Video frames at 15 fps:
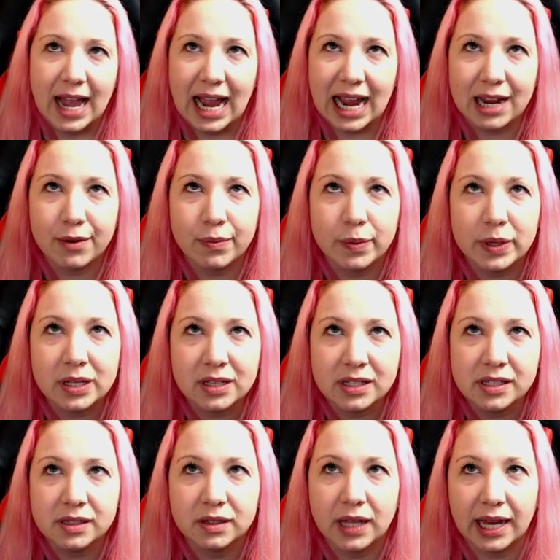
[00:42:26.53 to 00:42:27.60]
I
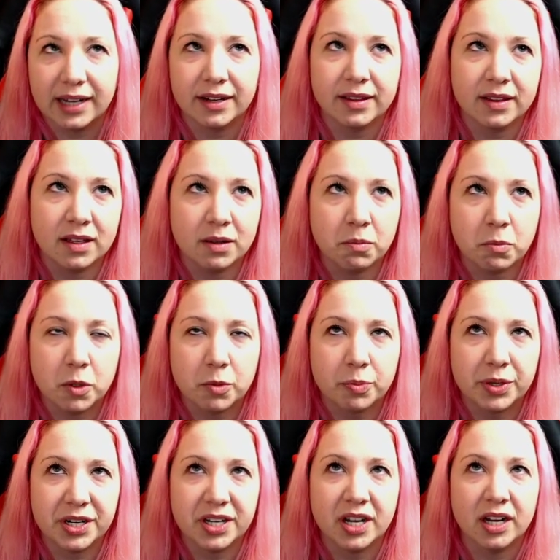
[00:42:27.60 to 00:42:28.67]
really liked them,
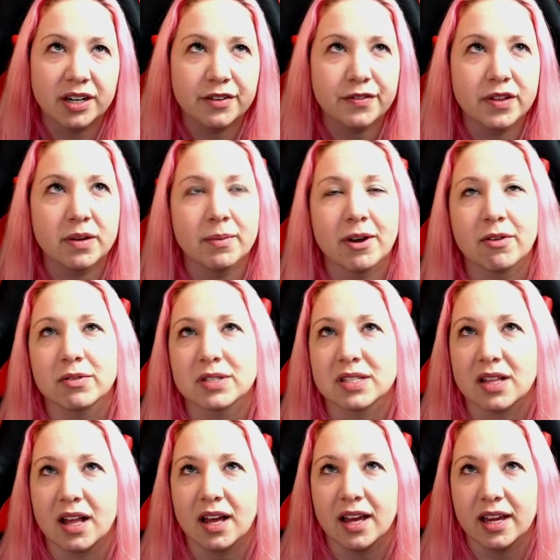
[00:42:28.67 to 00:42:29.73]
but none of them I was
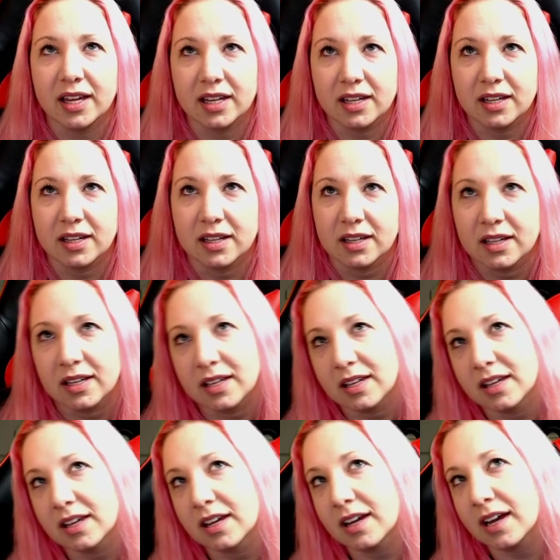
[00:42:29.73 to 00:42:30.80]
like,
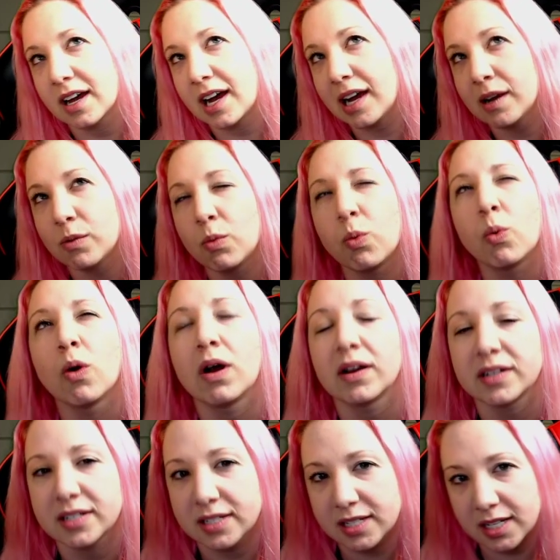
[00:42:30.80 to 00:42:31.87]
I
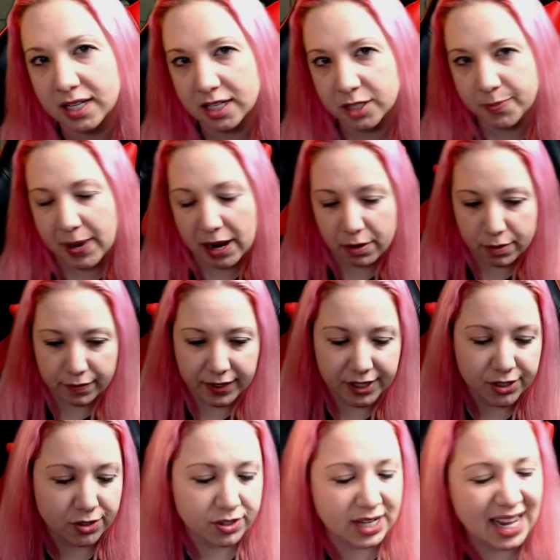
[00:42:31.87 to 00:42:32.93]
want to see it as Power
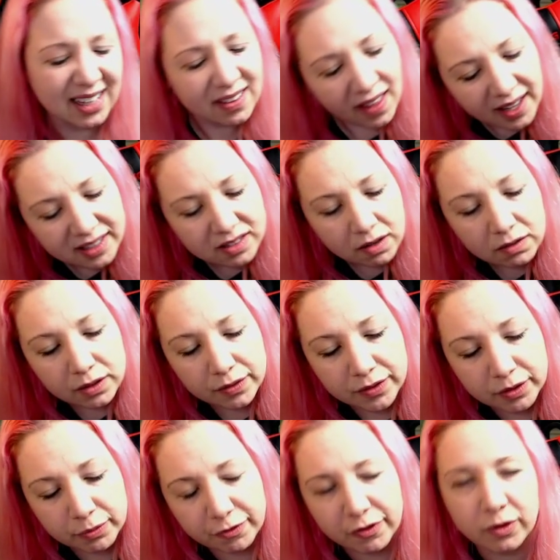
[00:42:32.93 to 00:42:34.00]
Rangers. I liked all of
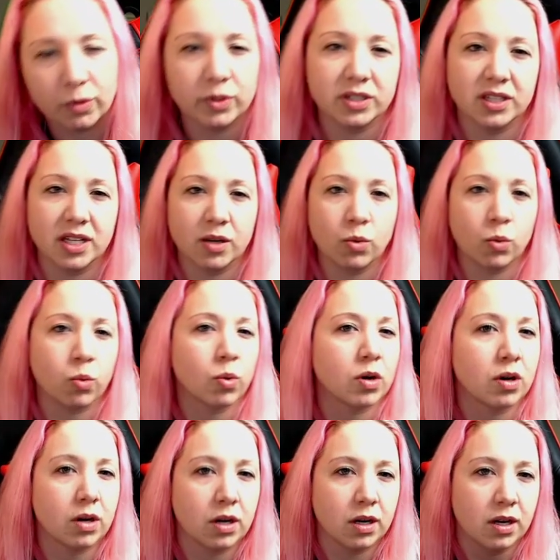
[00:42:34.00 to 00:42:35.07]
them for what they
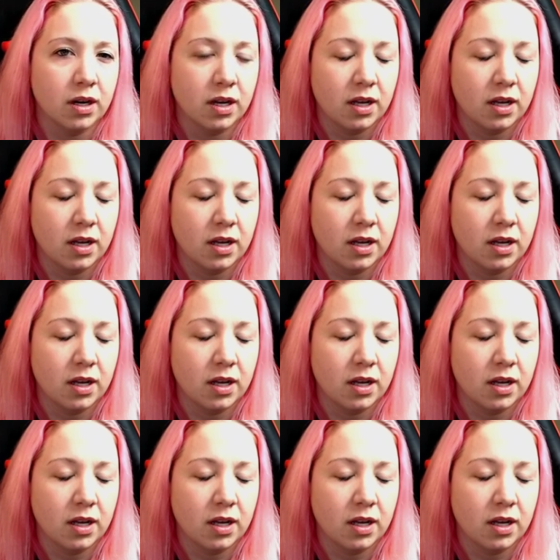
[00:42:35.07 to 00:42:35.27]
were.